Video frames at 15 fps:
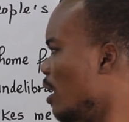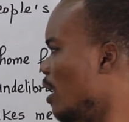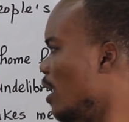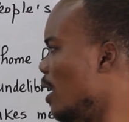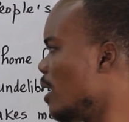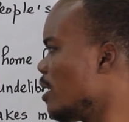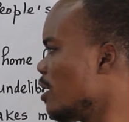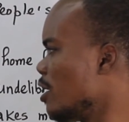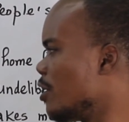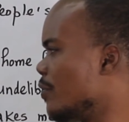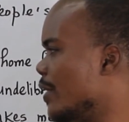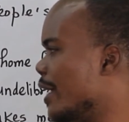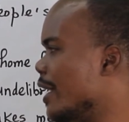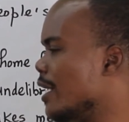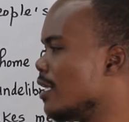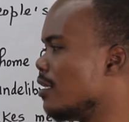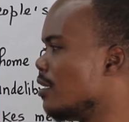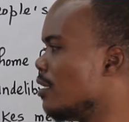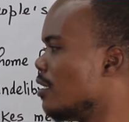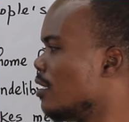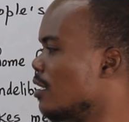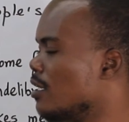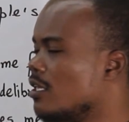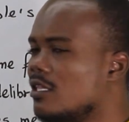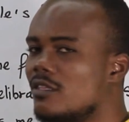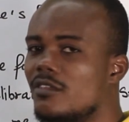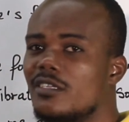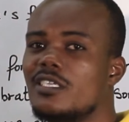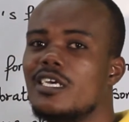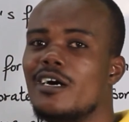Angry.
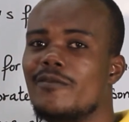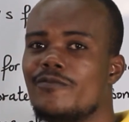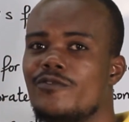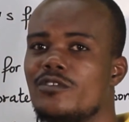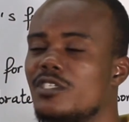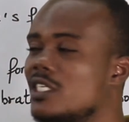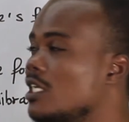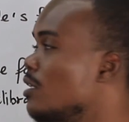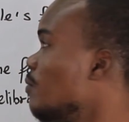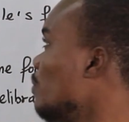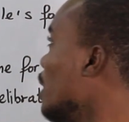Don't confuse it